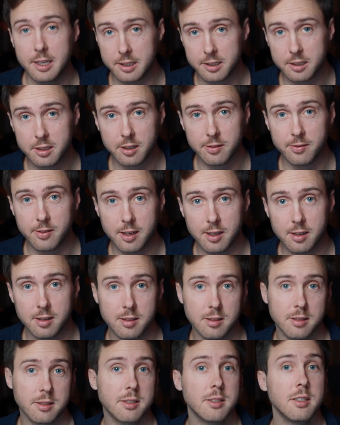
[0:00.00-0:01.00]

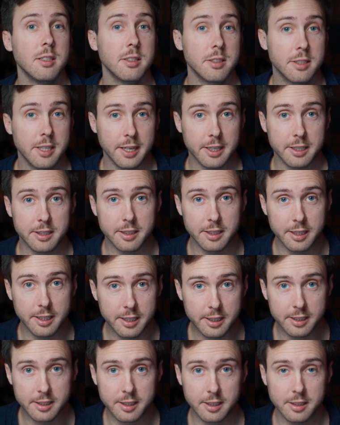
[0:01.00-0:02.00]
intervals,
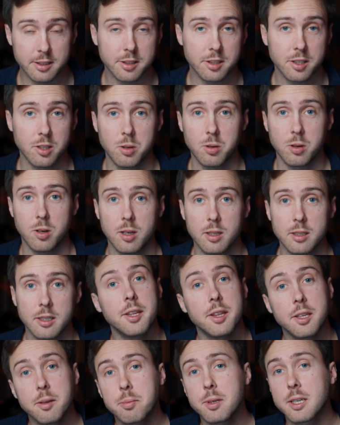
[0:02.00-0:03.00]
techniques and so on,
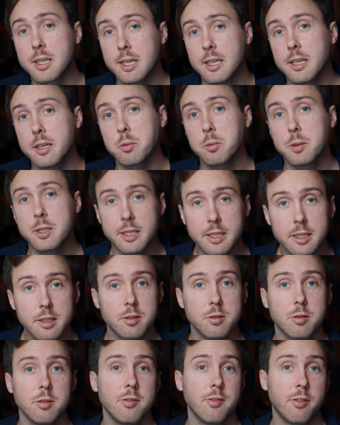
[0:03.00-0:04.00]
in the beginning we need
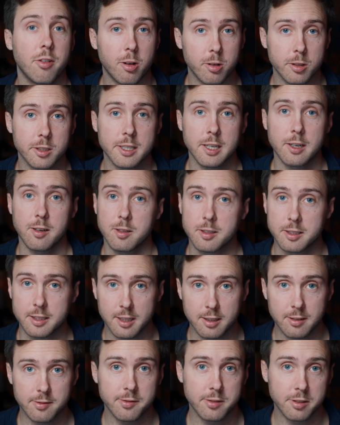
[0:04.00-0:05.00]
to force
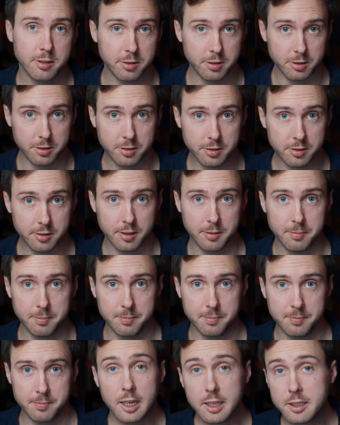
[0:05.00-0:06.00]
ourselves to use
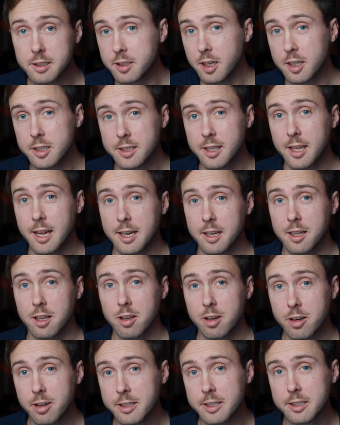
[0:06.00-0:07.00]
them. It's just like
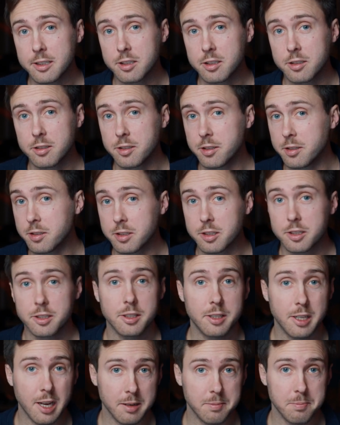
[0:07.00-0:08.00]
learning to use
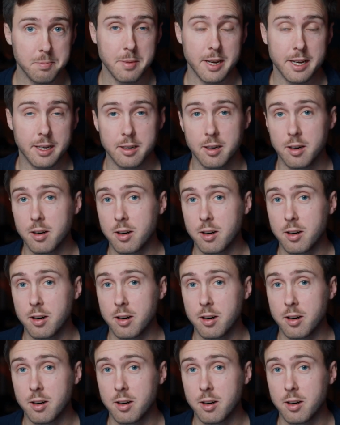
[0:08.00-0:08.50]
nutmeg